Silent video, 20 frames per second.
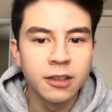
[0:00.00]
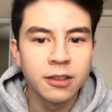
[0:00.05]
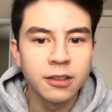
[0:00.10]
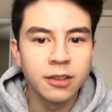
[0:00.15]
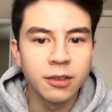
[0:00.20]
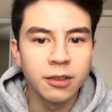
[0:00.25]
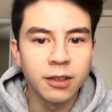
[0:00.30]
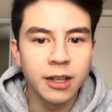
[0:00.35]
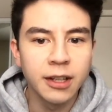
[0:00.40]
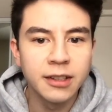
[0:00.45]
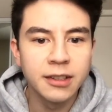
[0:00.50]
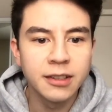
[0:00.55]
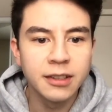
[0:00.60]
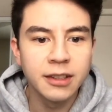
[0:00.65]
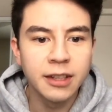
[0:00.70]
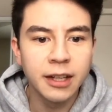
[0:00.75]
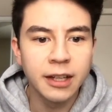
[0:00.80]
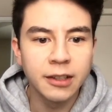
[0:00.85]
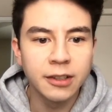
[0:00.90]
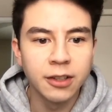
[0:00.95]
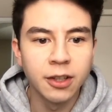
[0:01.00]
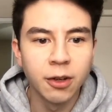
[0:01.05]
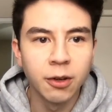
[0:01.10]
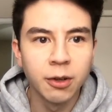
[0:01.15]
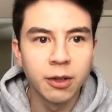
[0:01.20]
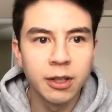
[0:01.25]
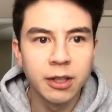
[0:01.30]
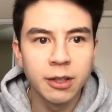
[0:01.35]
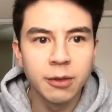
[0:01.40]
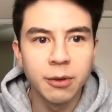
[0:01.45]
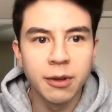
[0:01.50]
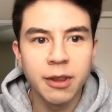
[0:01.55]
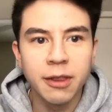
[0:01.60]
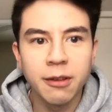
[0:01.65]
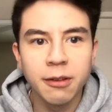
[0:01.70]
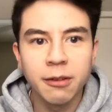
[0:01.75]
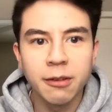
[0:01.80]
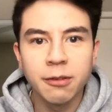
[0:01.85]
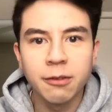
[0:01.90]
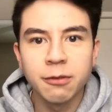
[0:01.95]
so let's get going with
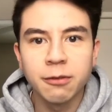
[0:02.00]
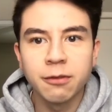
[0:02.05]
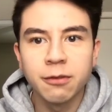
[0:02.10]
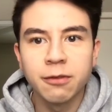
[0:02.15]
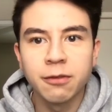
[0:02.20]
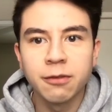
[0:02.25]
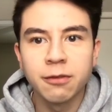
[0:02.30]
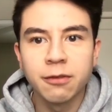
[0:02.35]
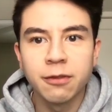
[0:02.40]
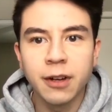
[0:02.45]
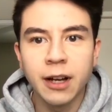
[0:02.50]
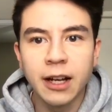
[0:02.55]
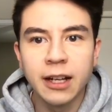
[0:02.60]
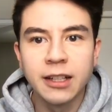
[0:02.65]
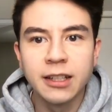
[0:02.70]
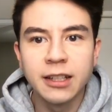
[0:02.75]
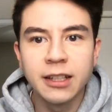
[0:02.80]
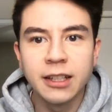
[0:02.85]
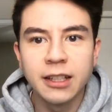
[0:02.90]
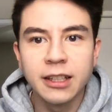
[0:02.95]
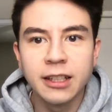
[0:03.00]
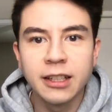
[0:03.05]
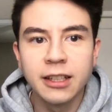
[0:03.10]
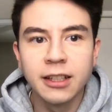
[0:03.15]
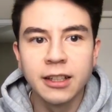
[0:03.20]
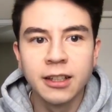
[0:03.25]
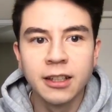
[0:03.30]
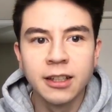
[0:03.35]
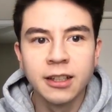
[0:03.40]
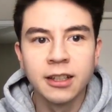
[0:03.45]
finding